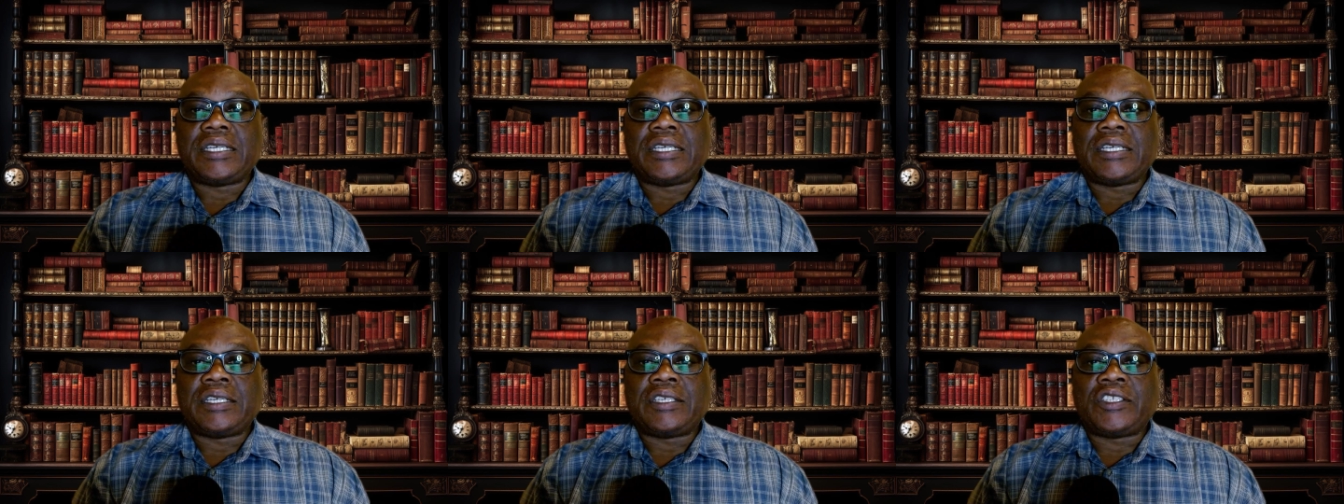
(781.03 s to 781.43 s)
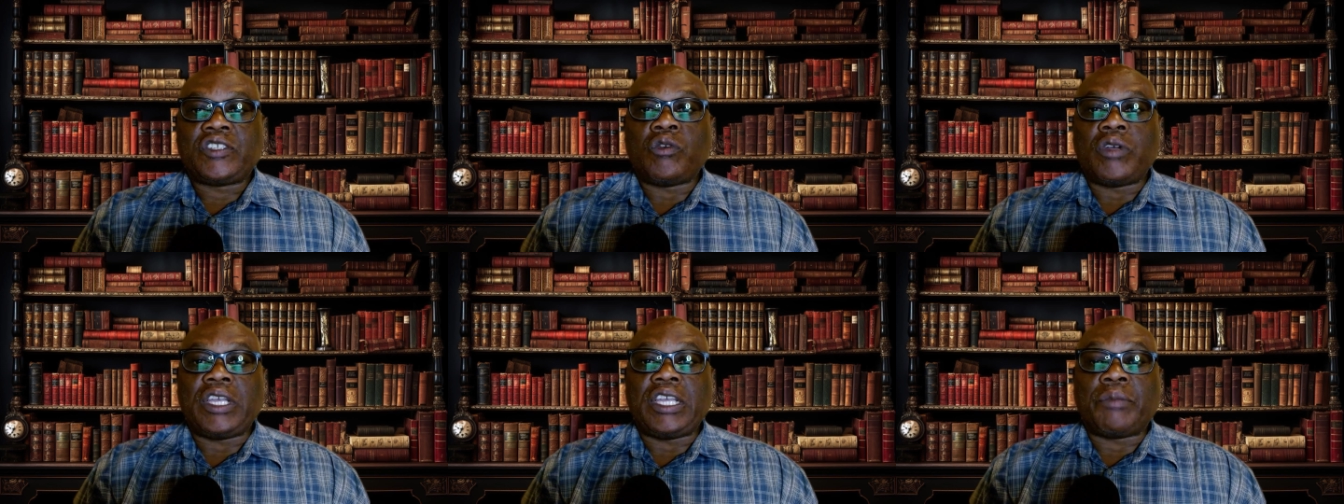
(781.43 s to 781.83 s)

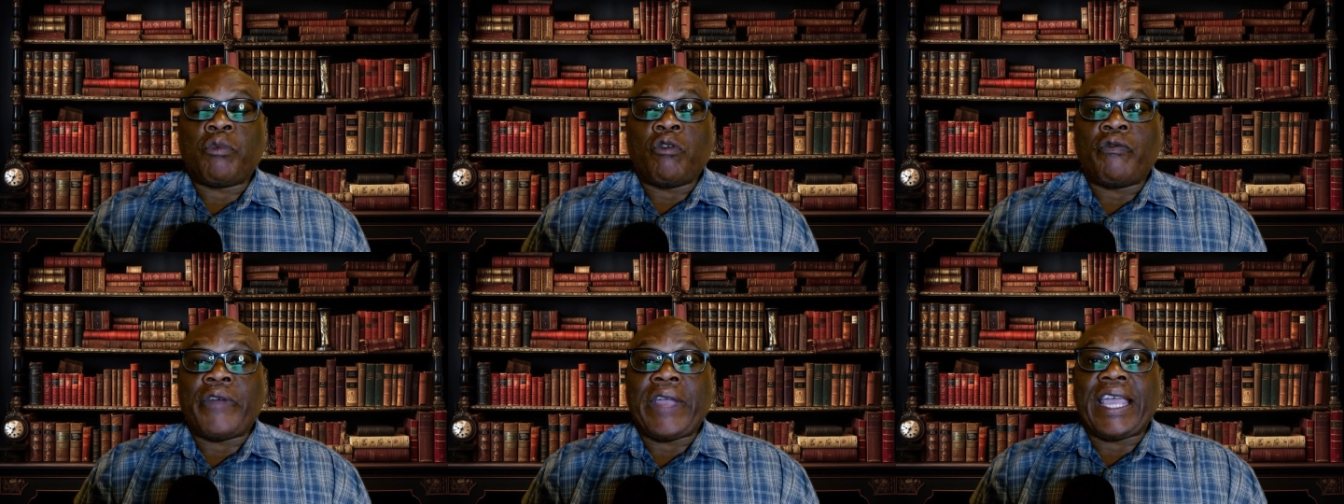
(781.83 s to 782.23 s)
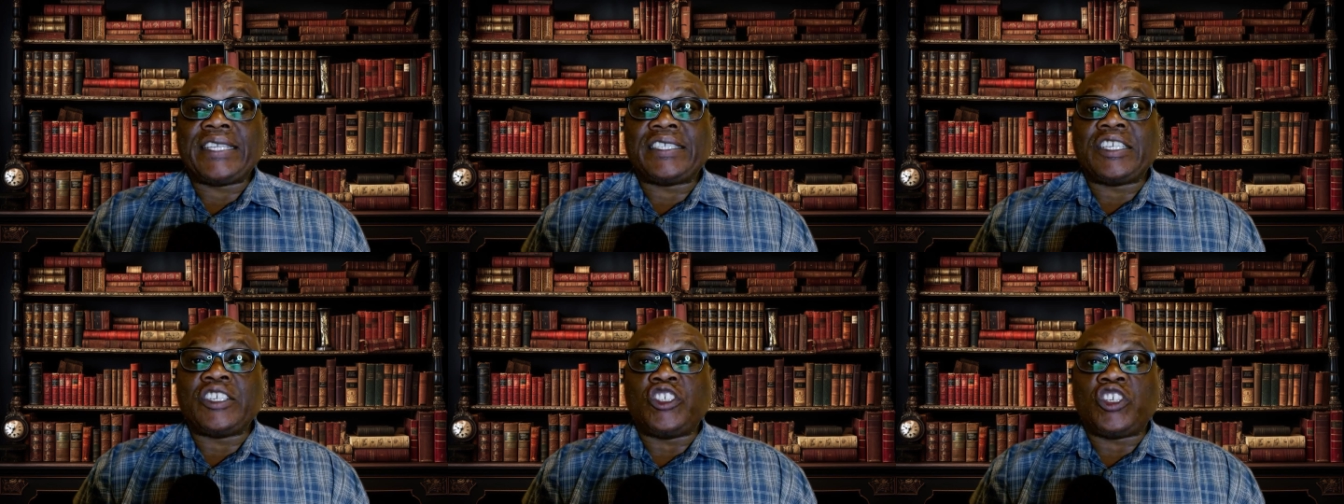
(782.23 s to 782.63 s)
So it provides
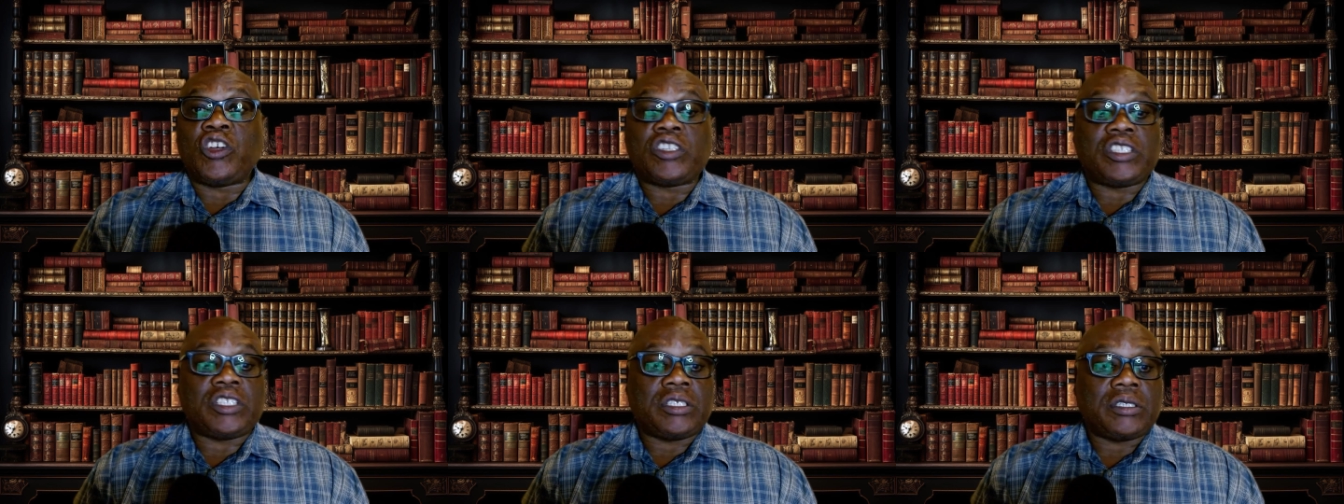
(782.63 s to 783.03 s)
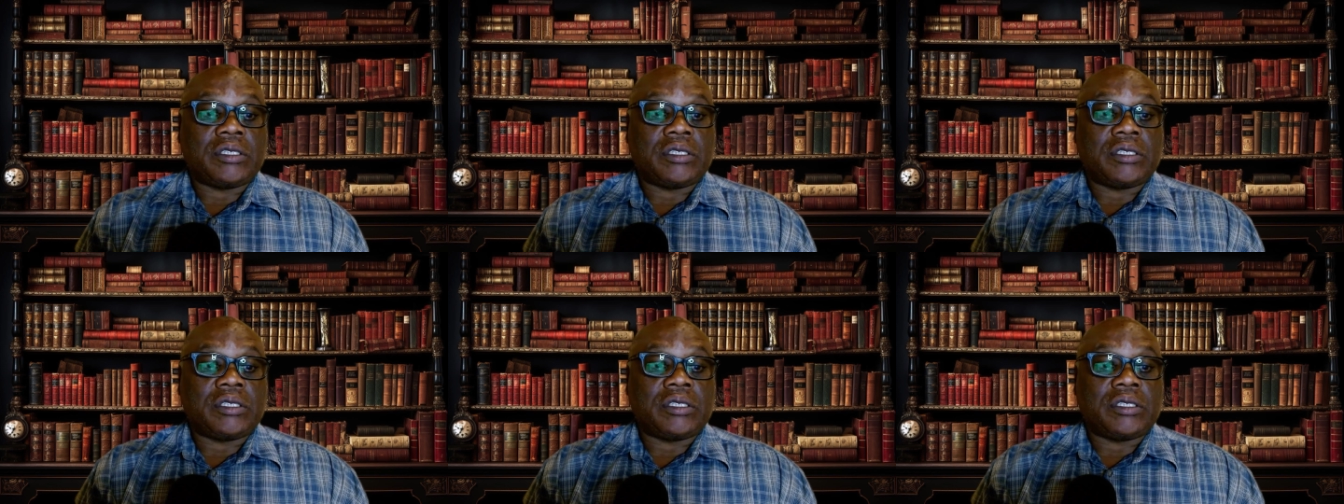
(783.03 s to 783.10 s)
the judge